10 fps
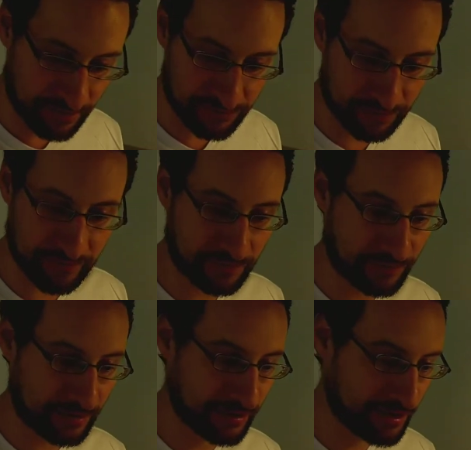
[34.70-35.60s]
stream will
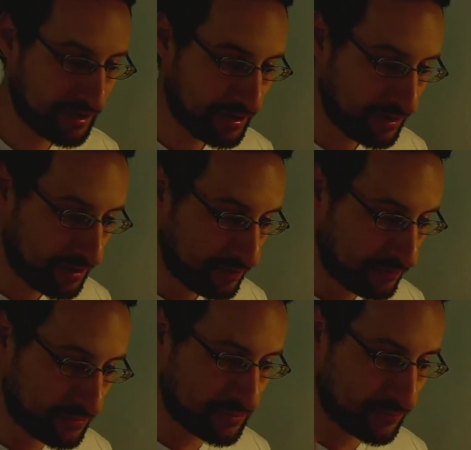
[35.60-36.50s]
fail again.
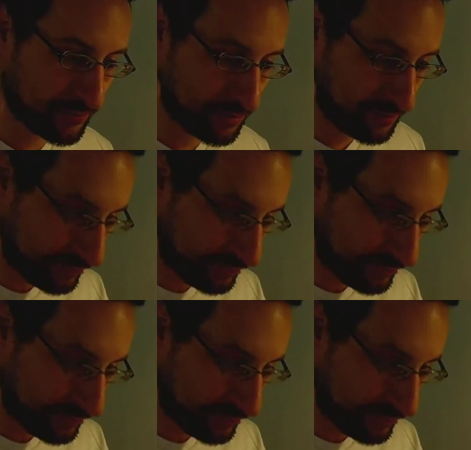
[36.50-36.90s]
First of all,